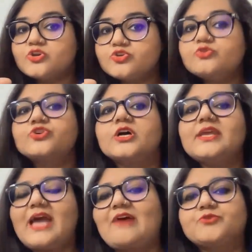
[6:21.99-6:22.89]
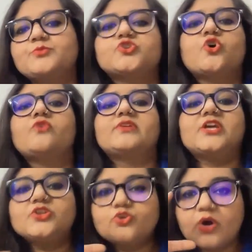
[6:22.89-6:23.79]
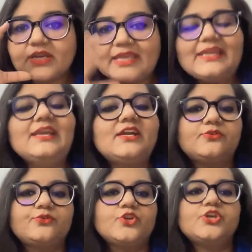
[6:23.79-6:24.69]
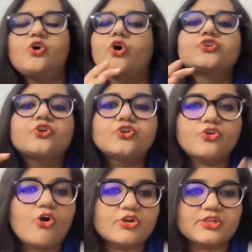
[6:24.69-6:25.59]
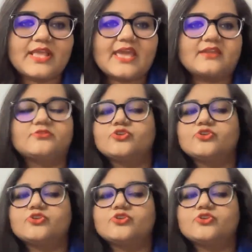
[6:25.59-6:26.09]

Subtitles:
You really have to be sure whether you are in it fully or you're not there.